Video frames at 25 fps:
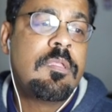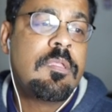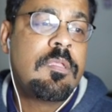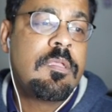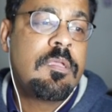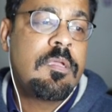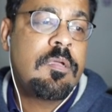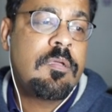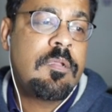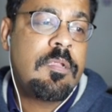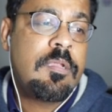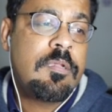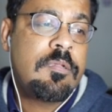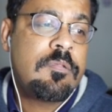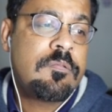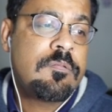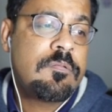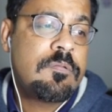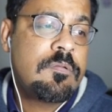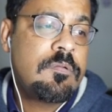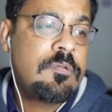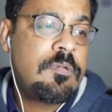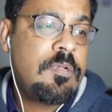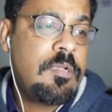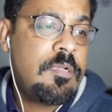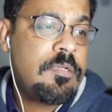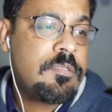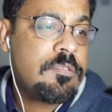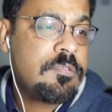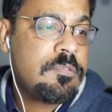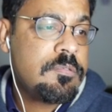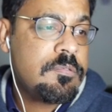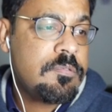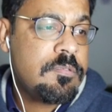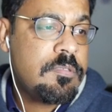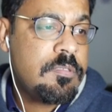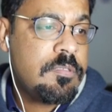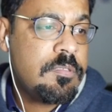Alright, so let's
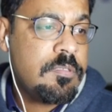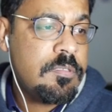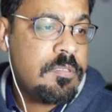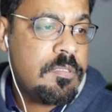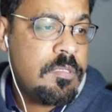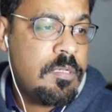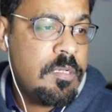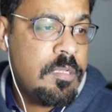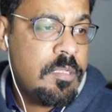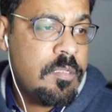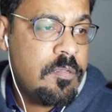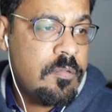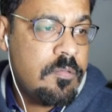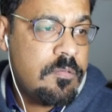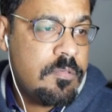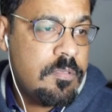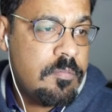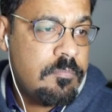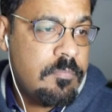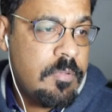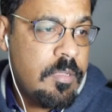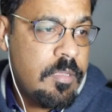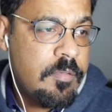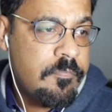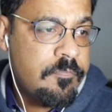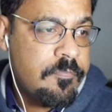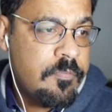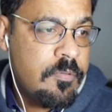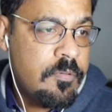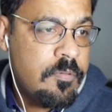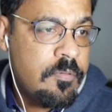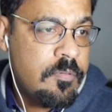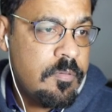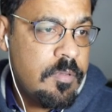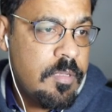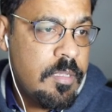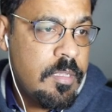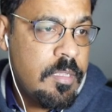click on the my
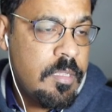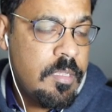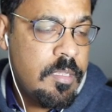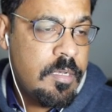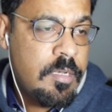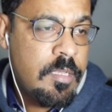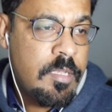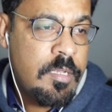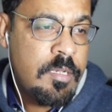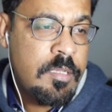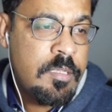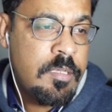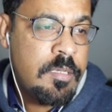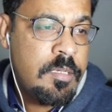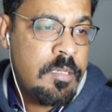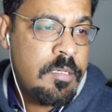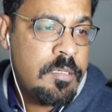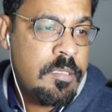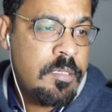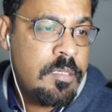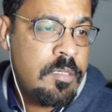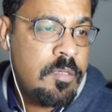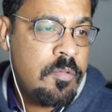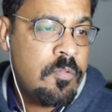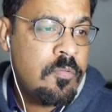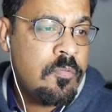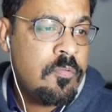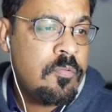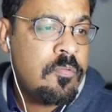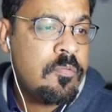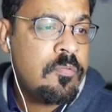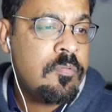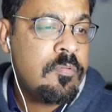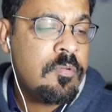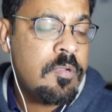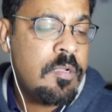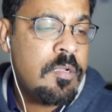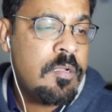flow, and I'll create a
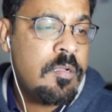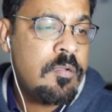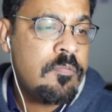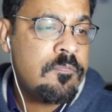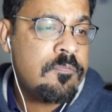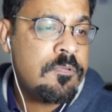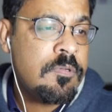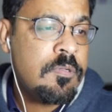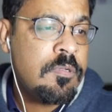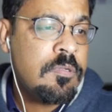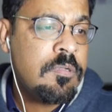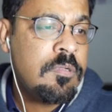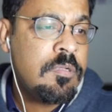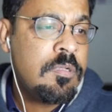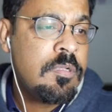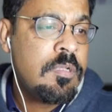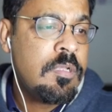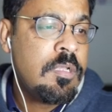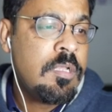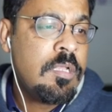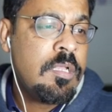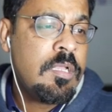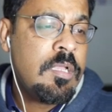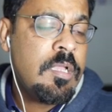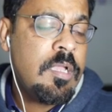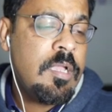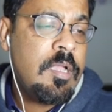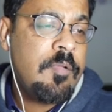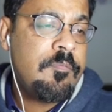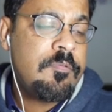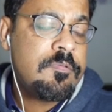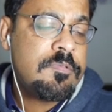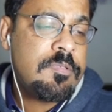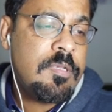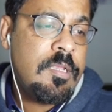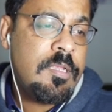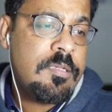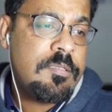new flow. I will
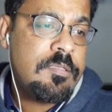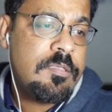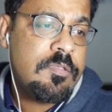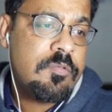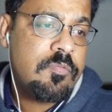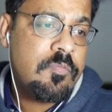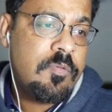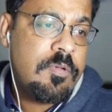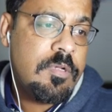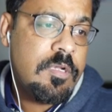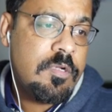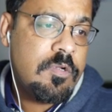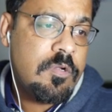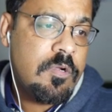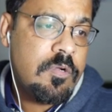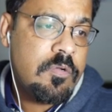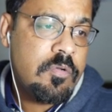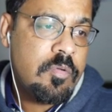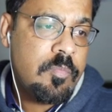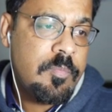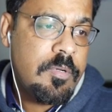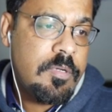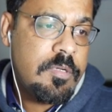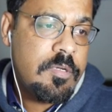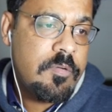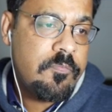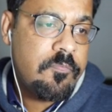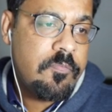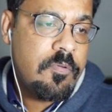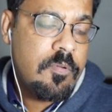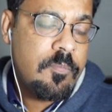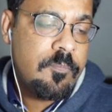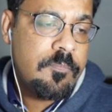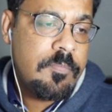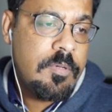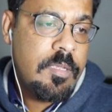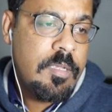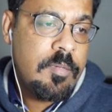select this one at automated
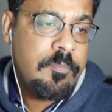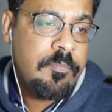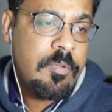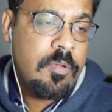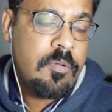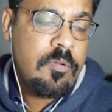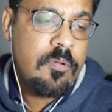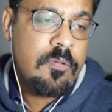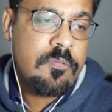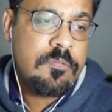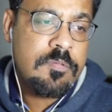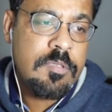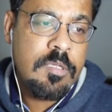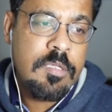from blank because I